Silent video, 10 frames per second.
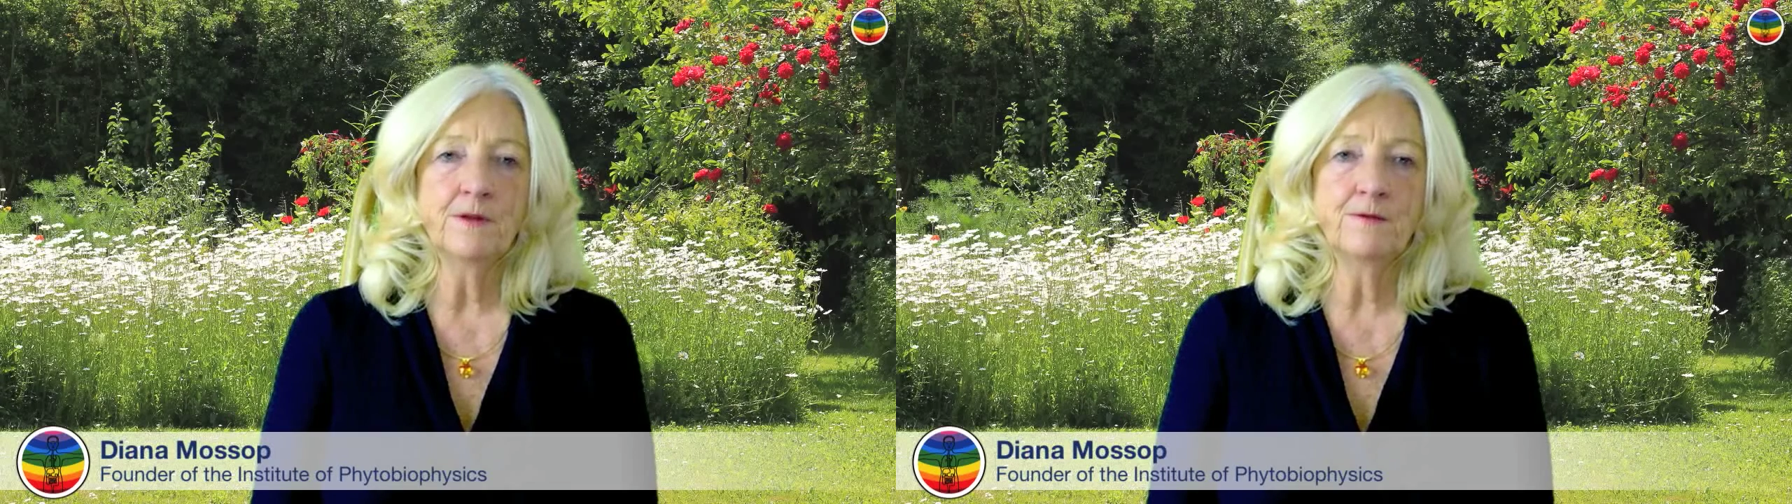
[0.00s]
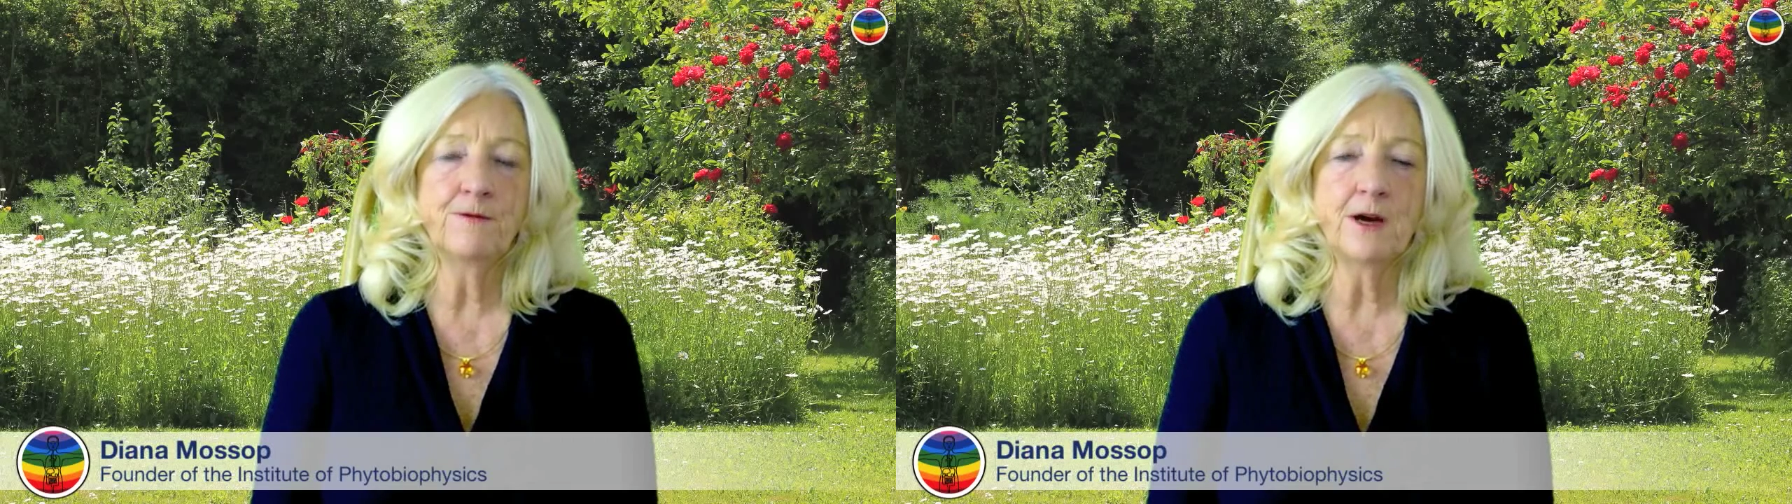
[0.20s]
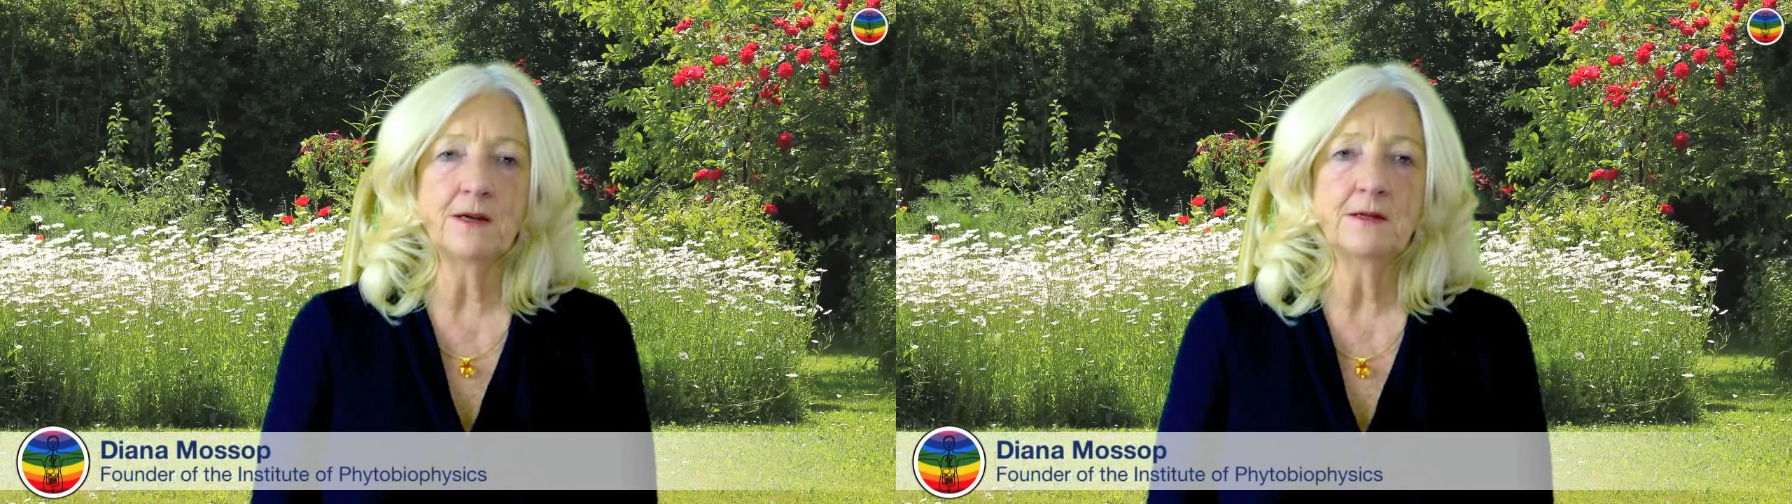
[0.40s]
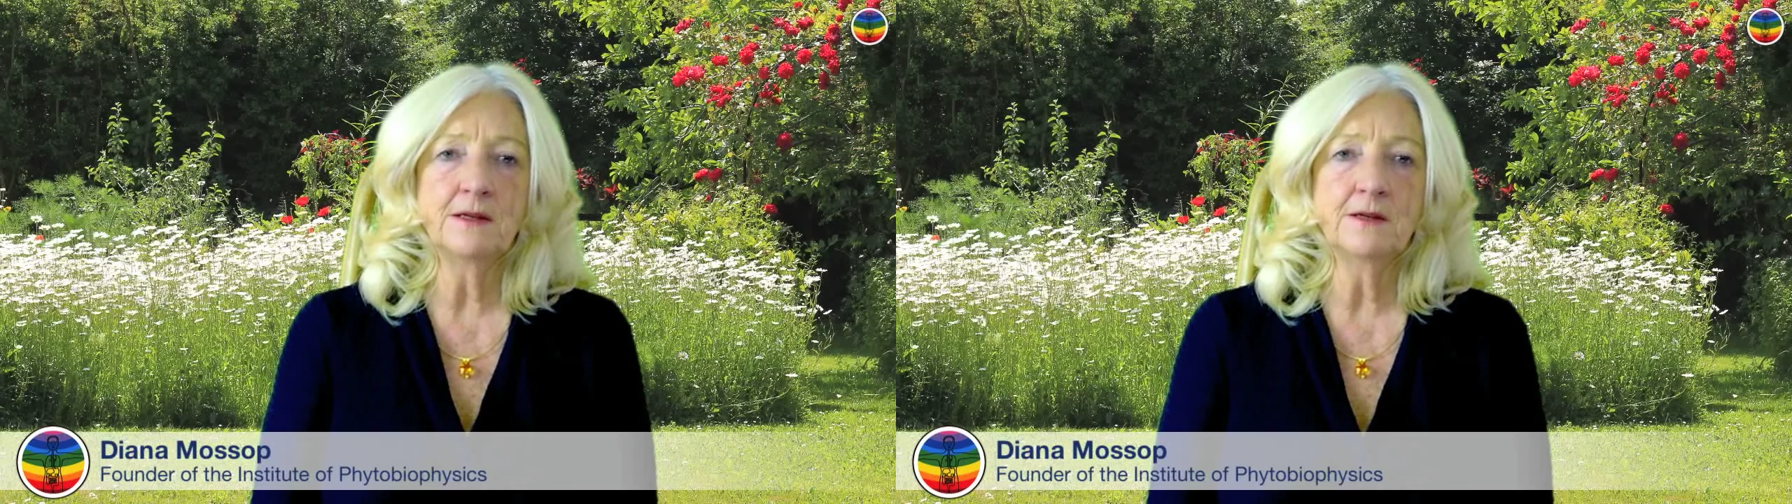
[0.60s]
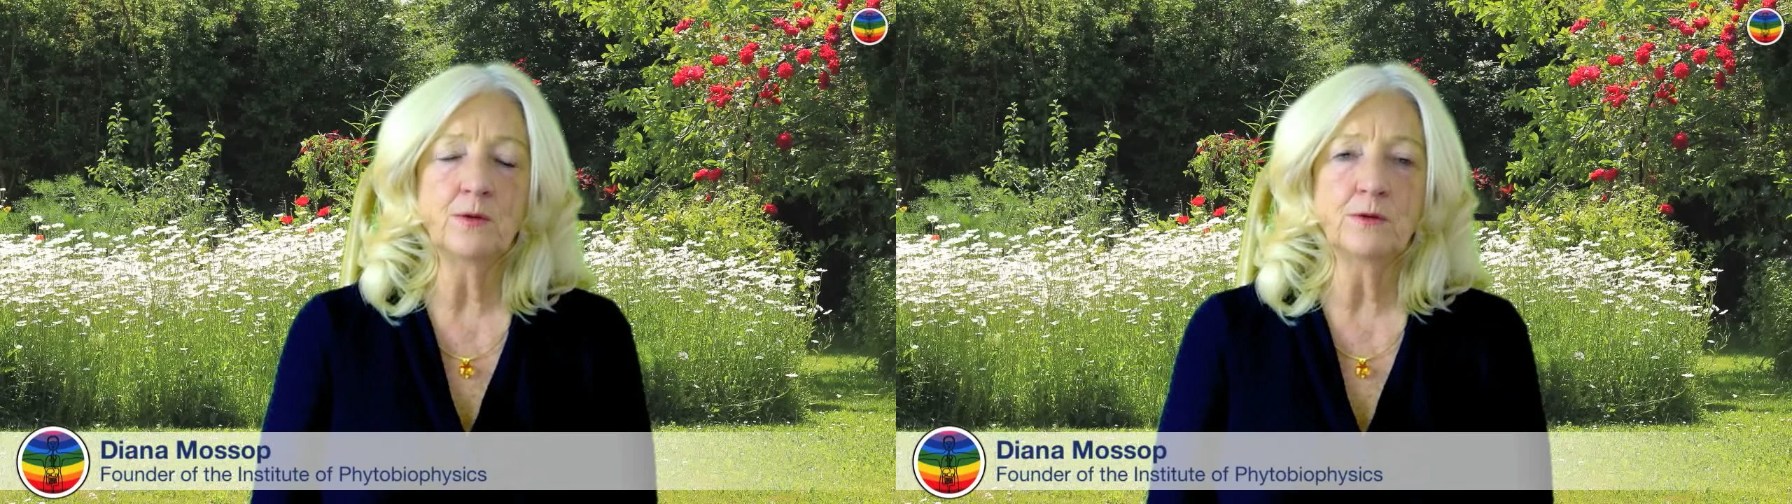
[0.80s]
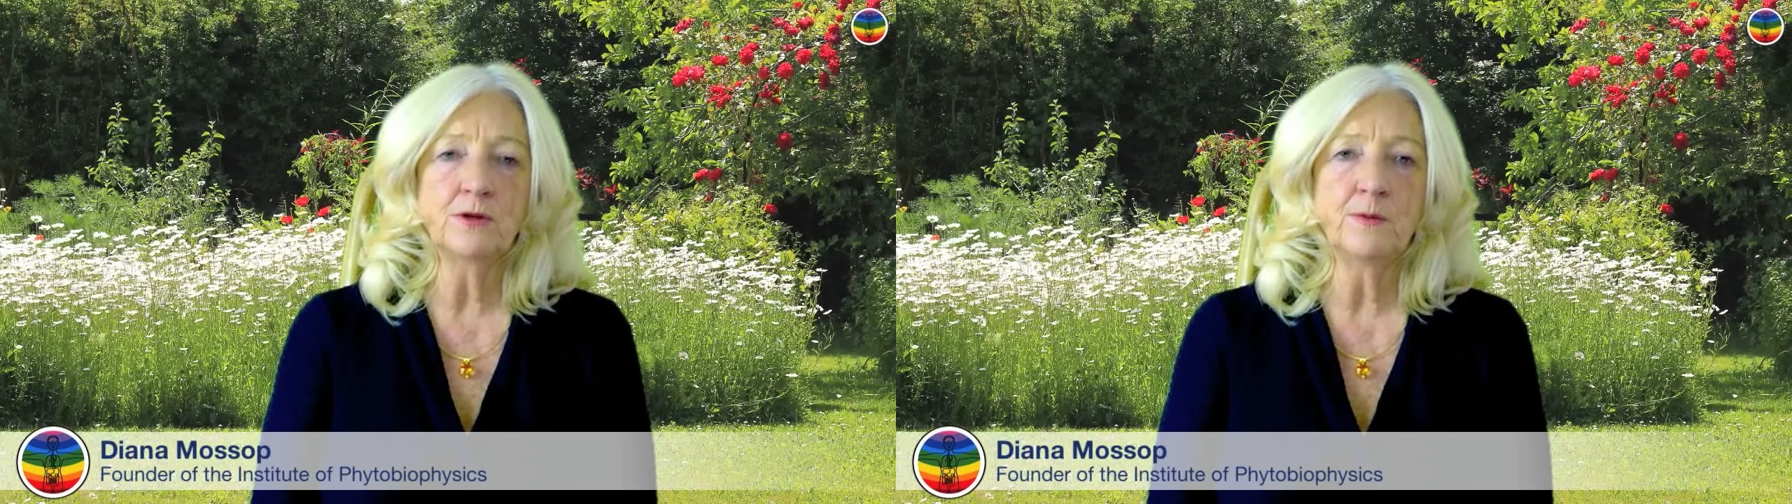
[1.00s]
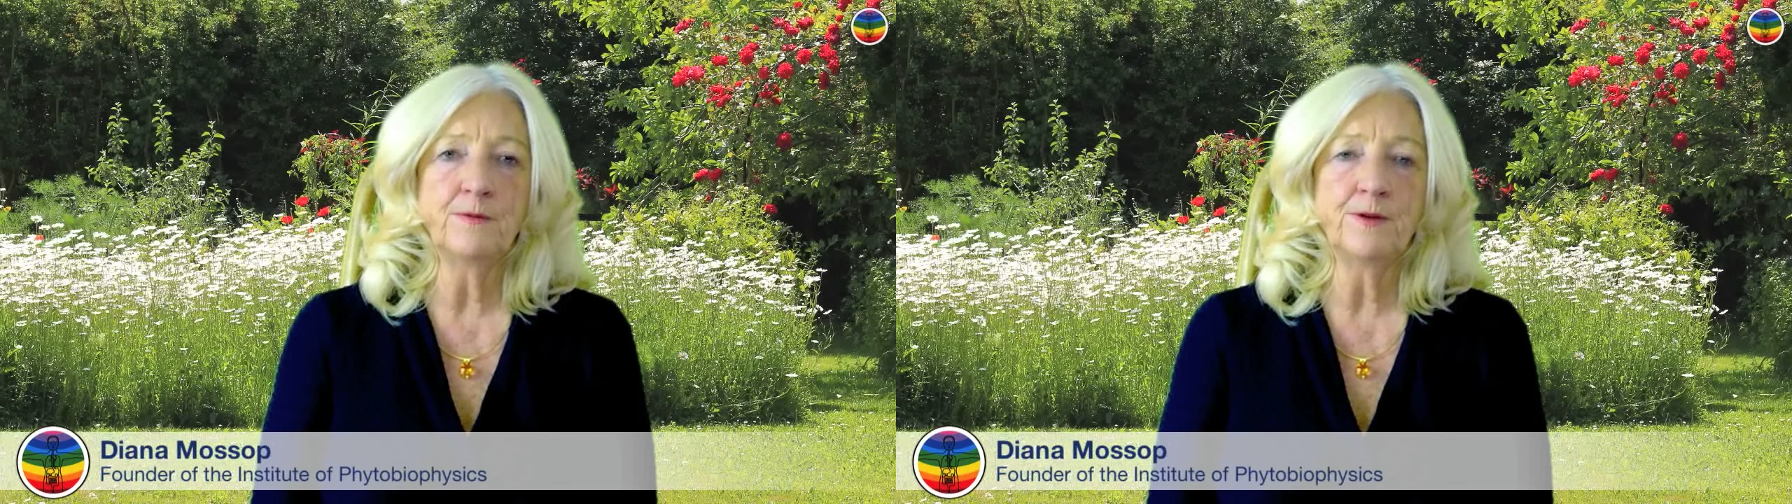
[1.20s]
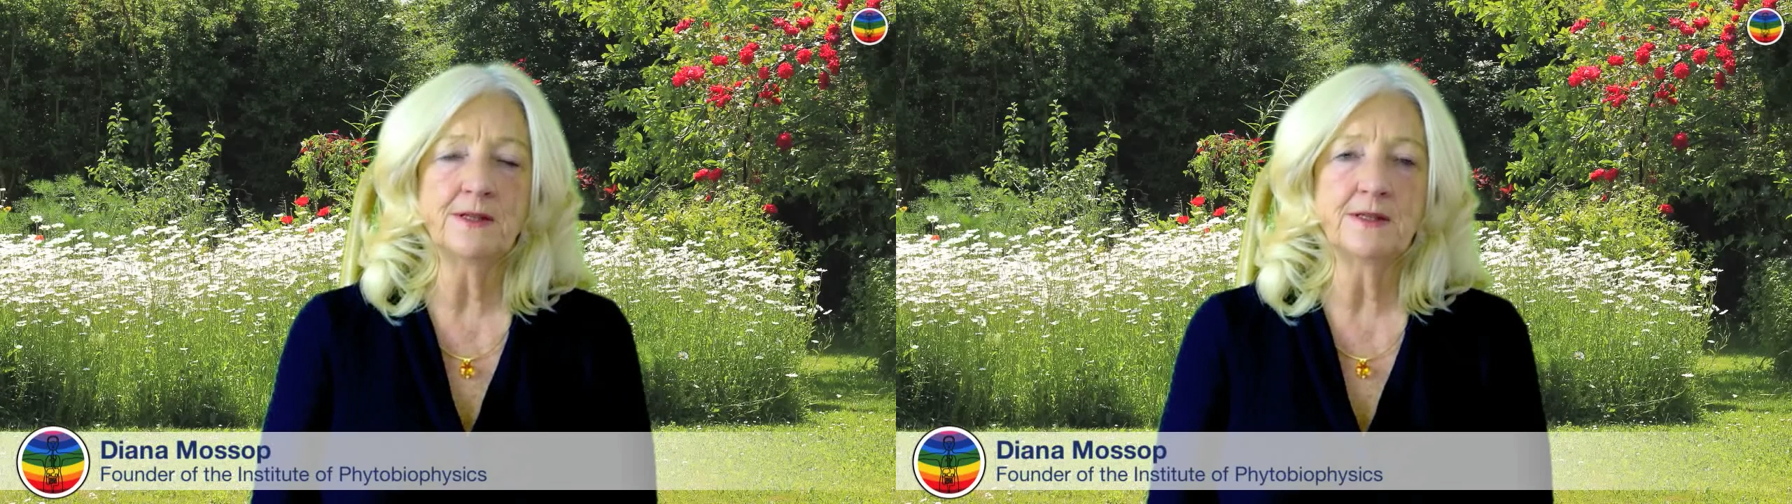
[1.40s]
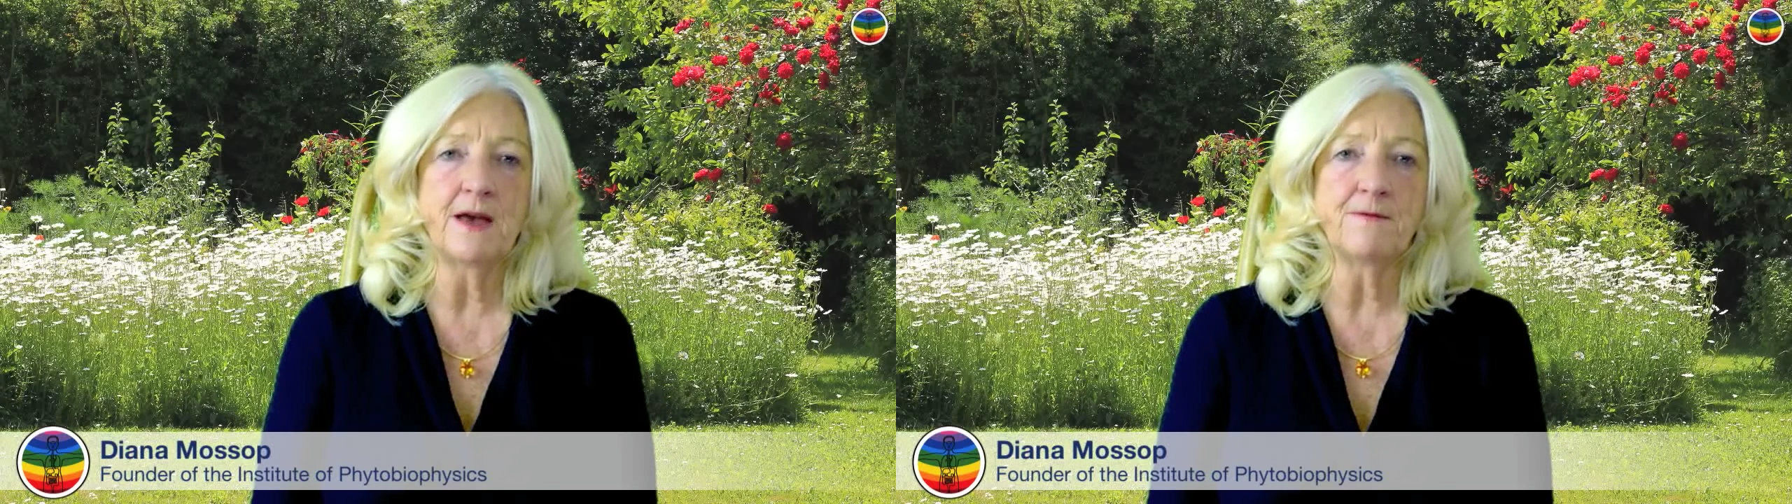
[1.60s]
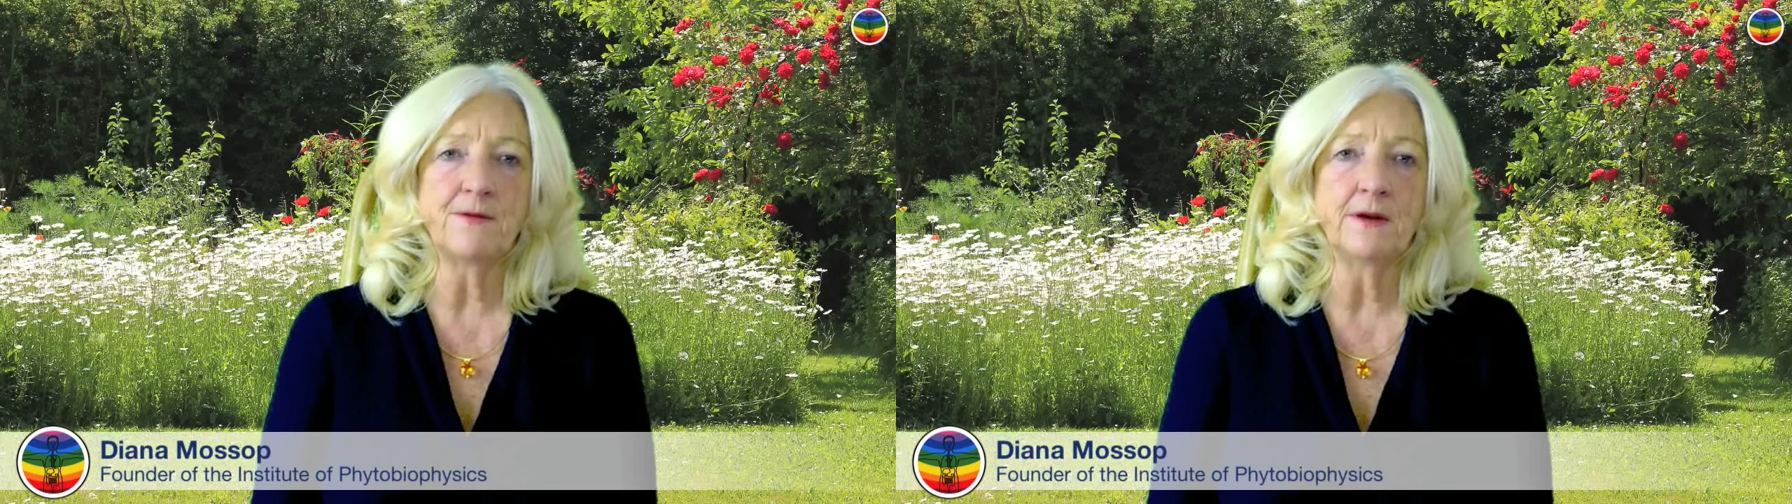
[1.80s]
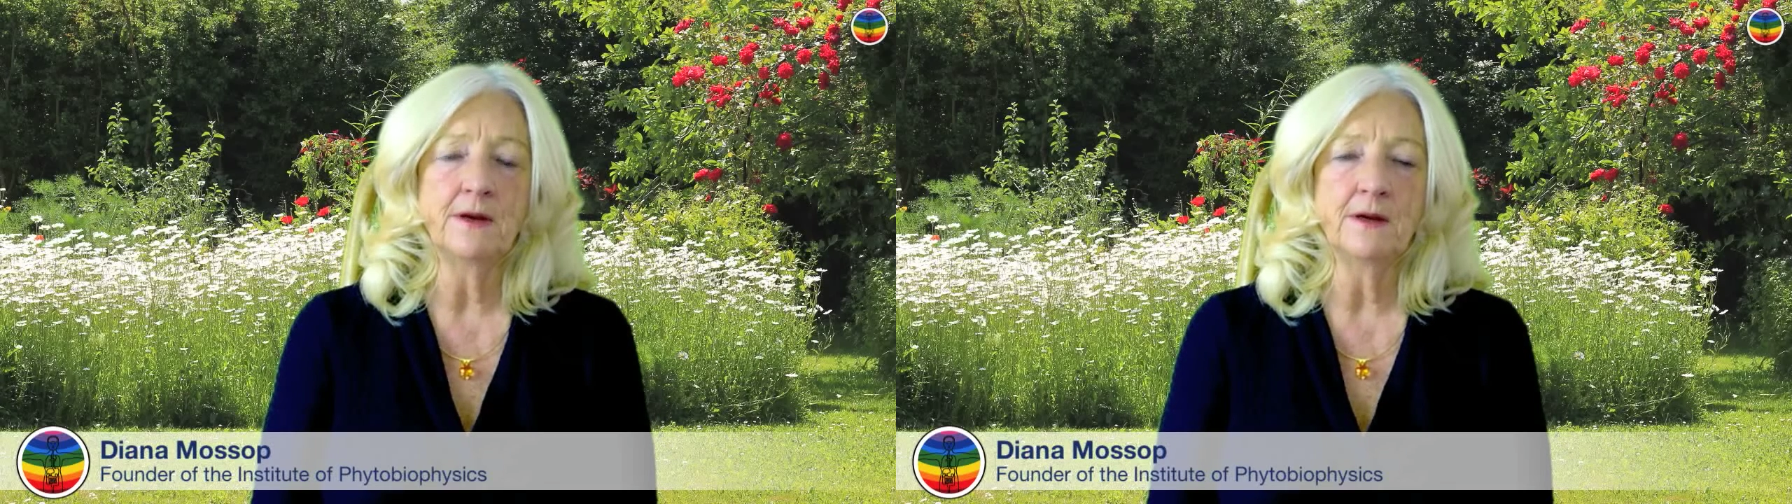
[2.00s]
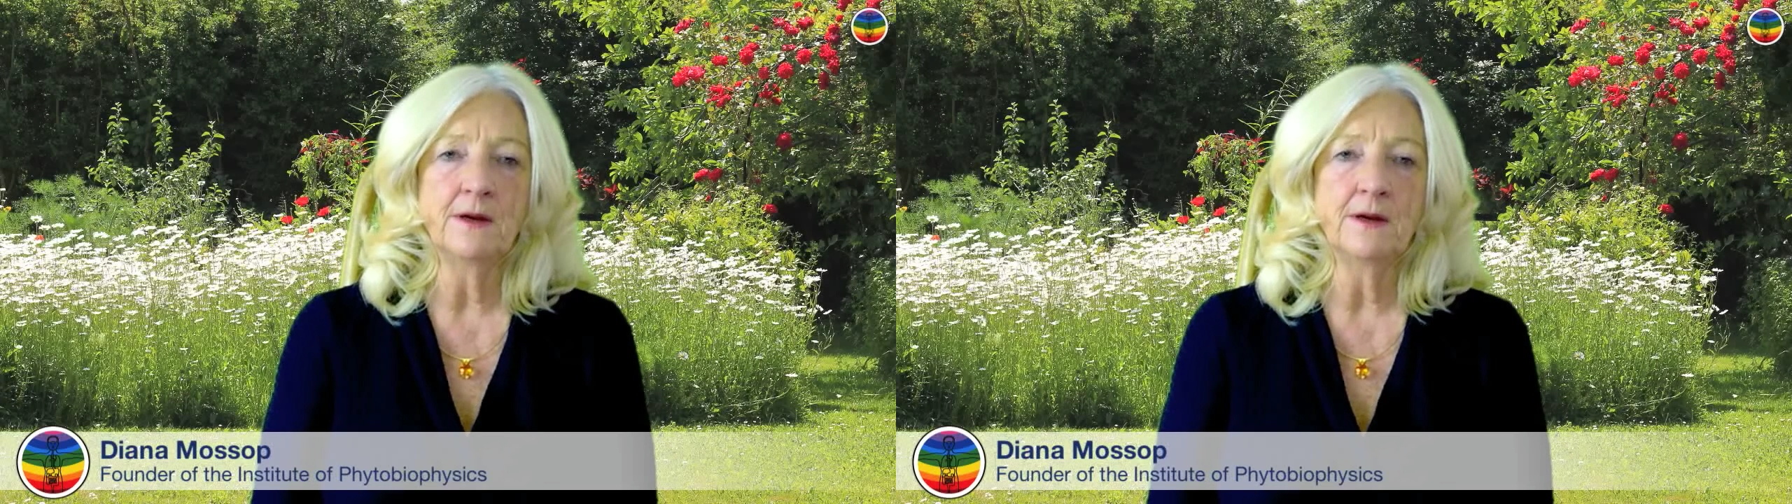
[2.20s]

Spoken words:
The first is called Superfit 7,